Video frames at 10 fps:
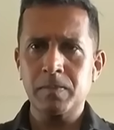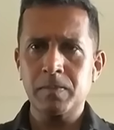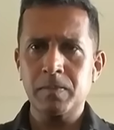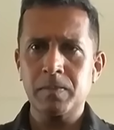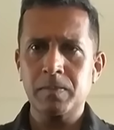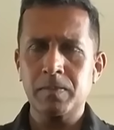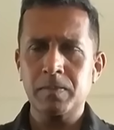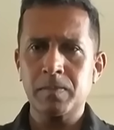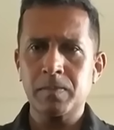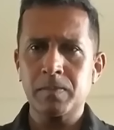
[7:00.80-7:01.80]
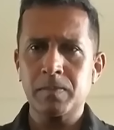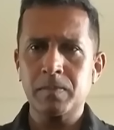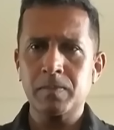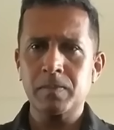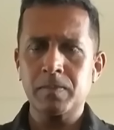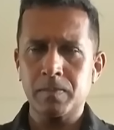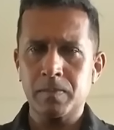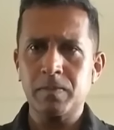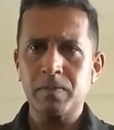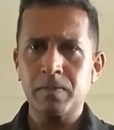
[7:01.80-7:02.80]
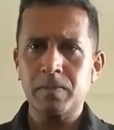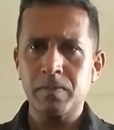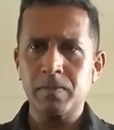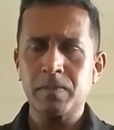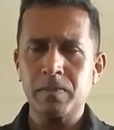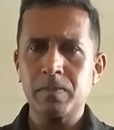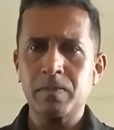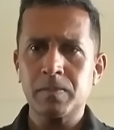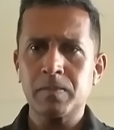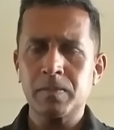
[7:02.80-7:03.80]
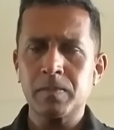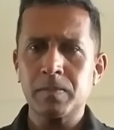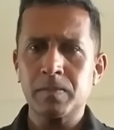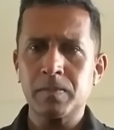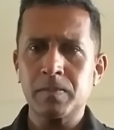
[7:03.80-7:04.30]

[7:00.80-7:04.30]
No words are spoken by the person on screen.